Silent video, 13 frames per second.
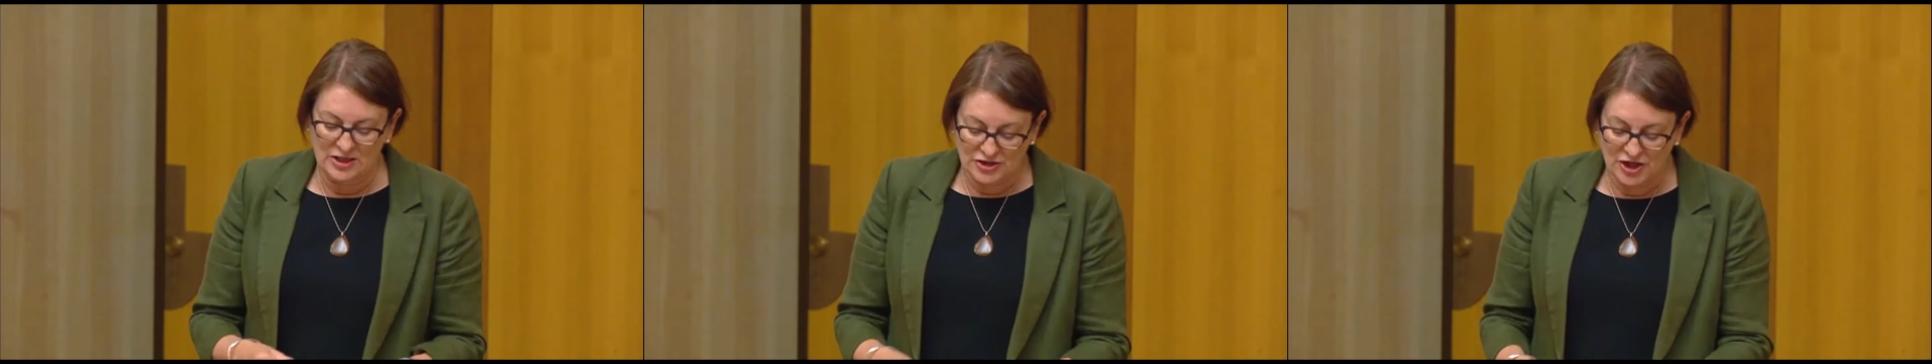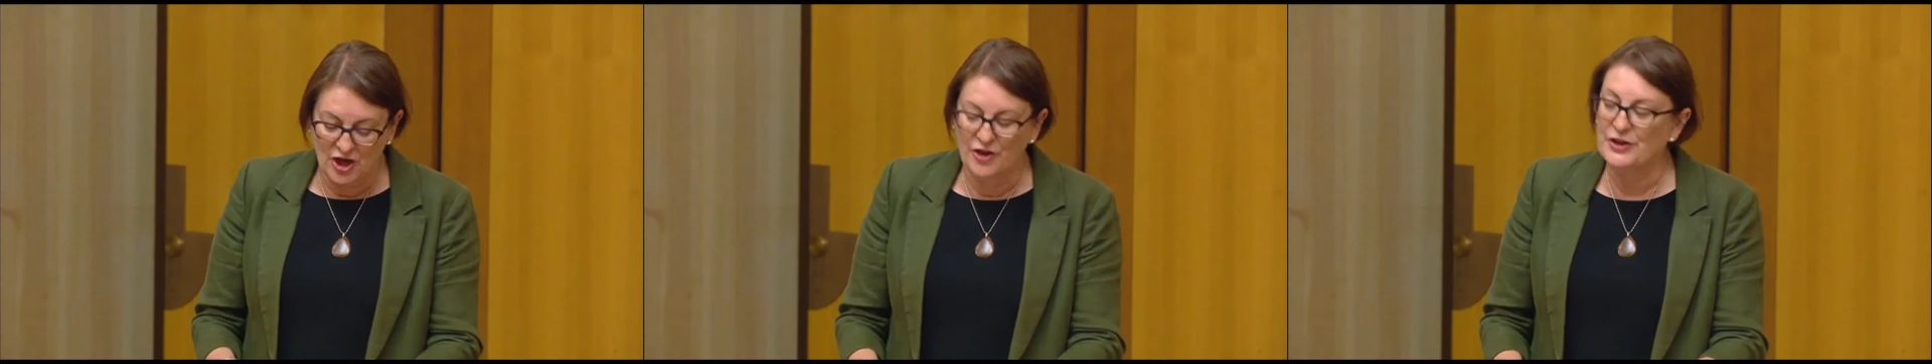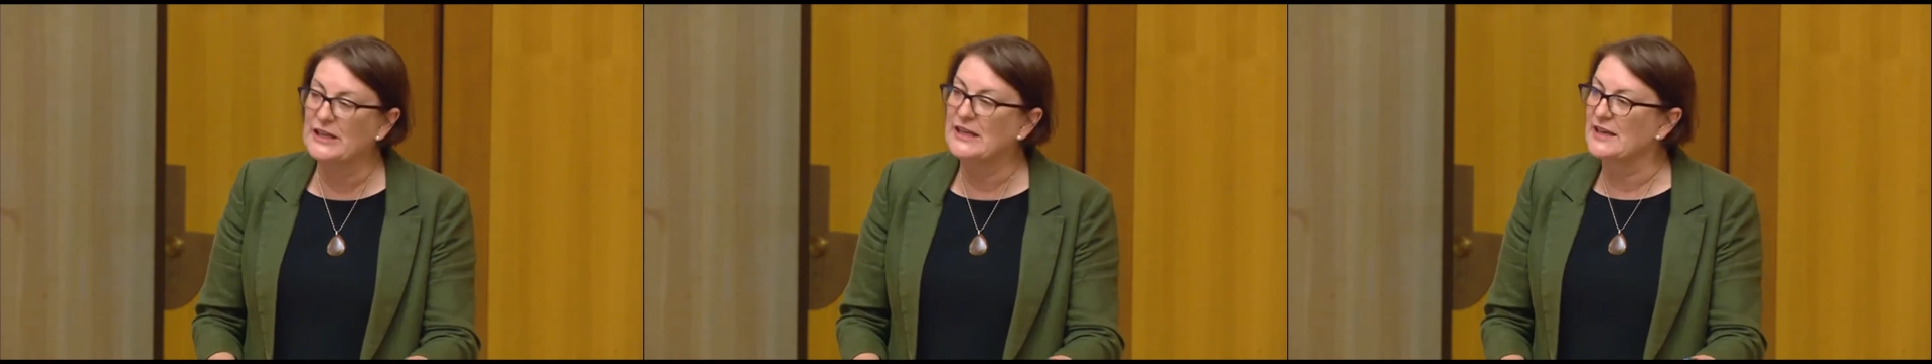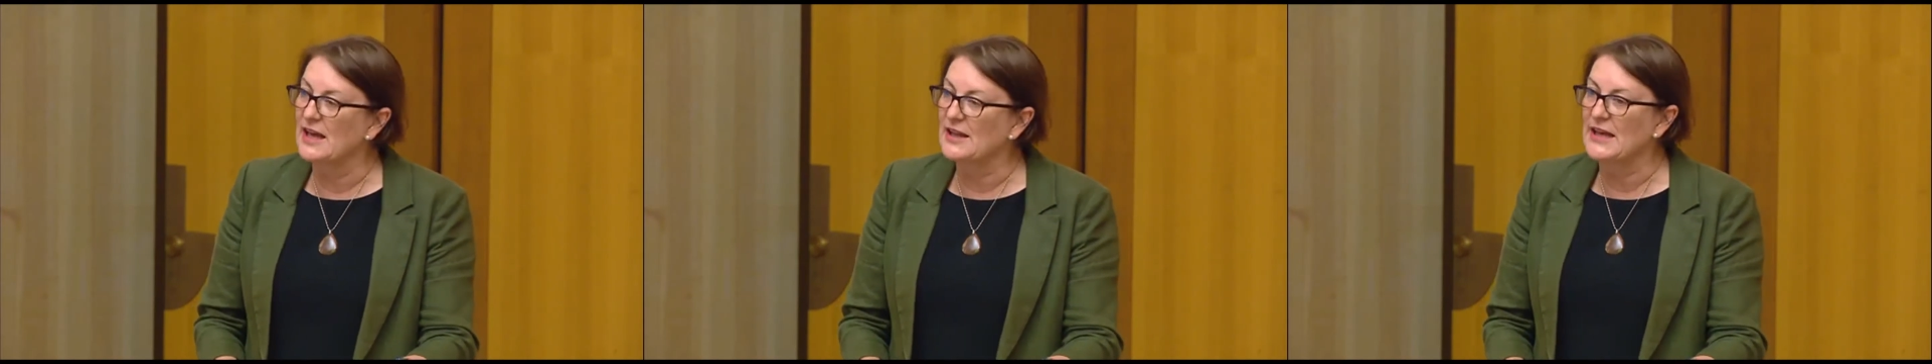Tony,
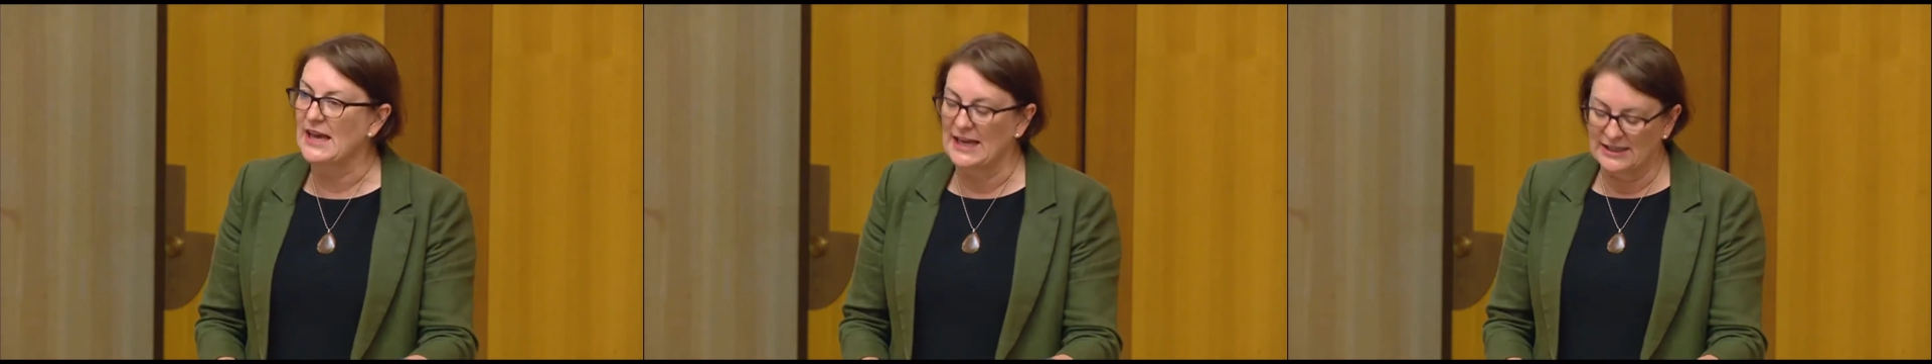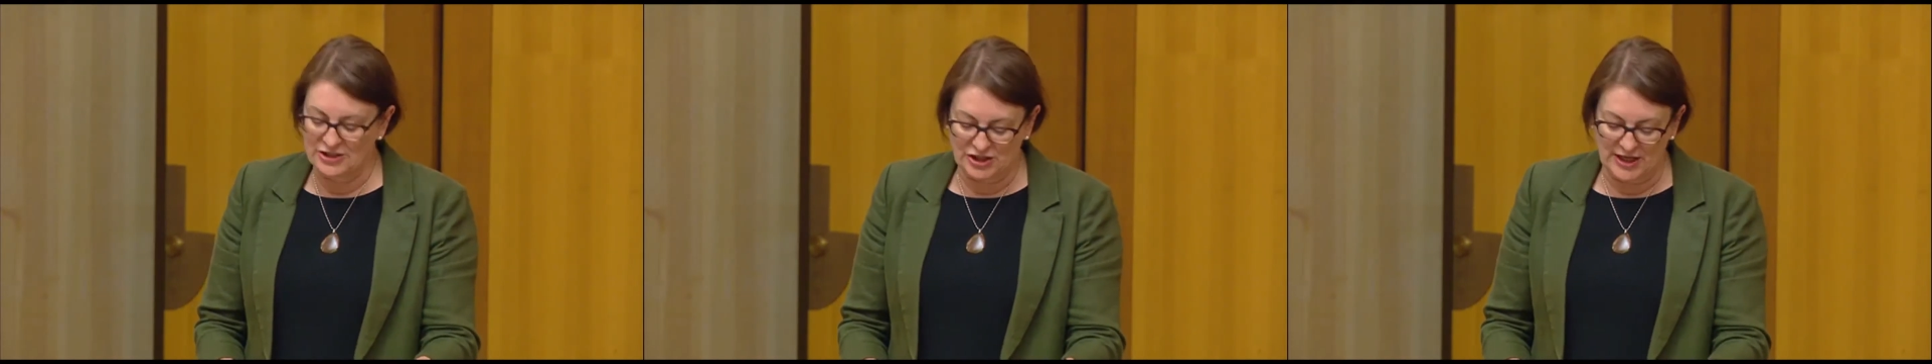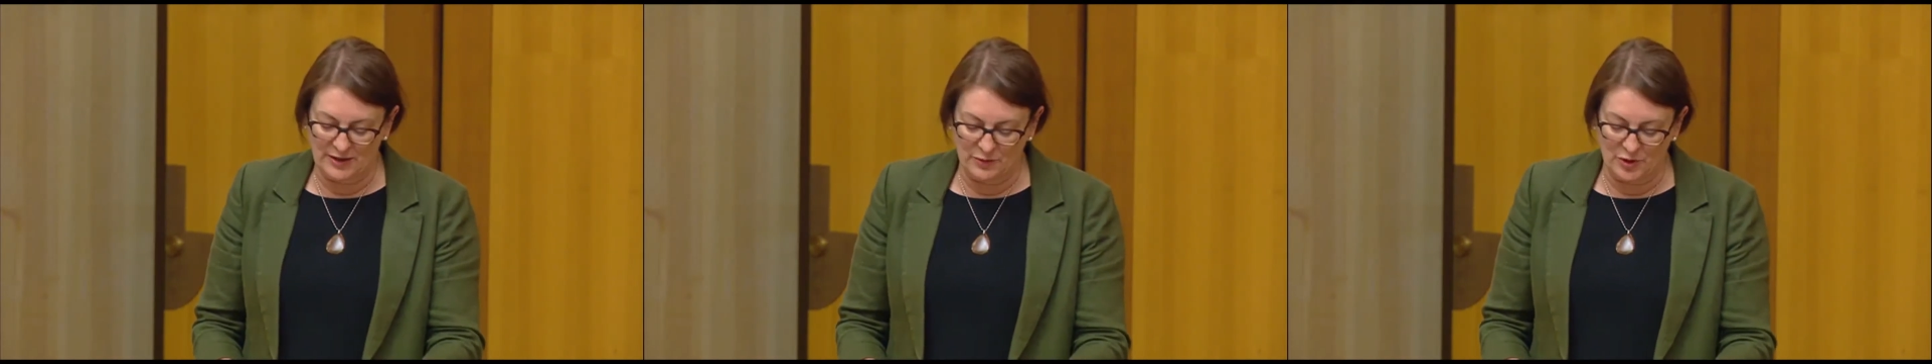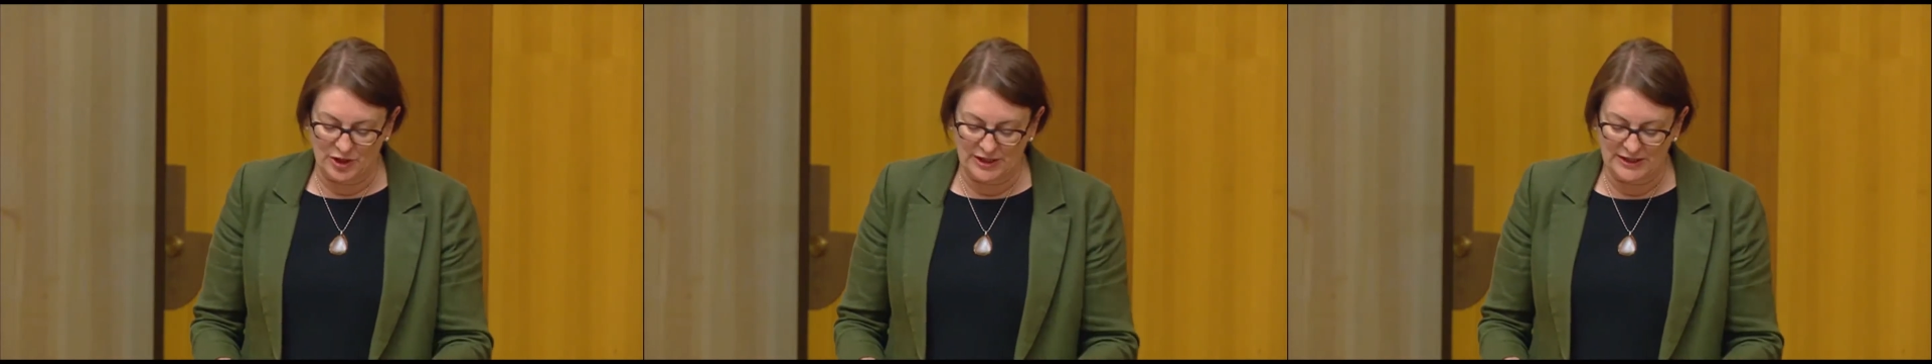another aged care
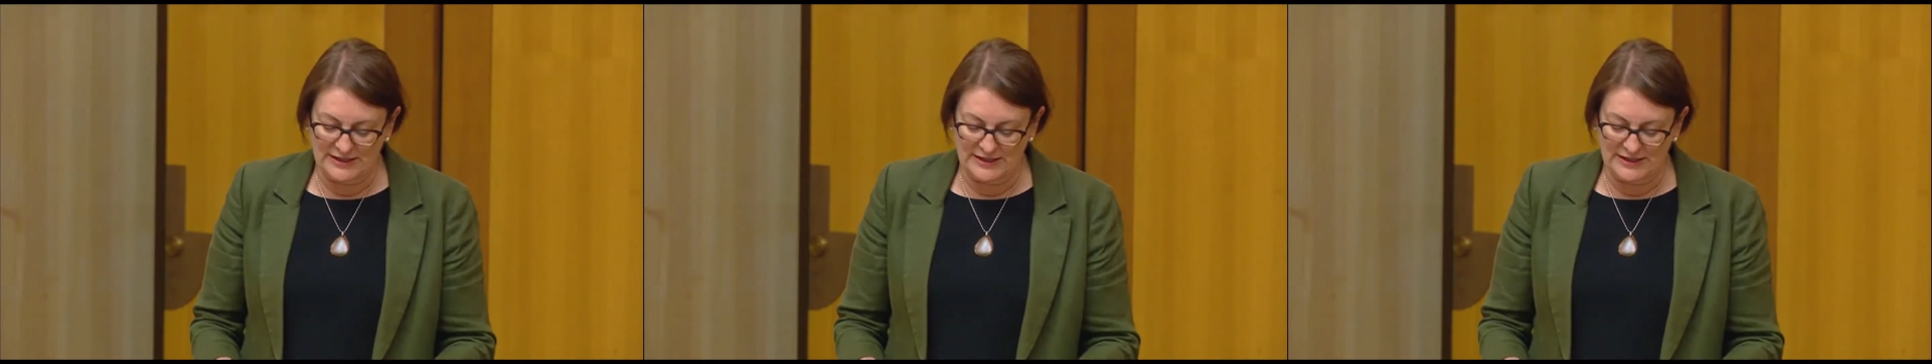worker,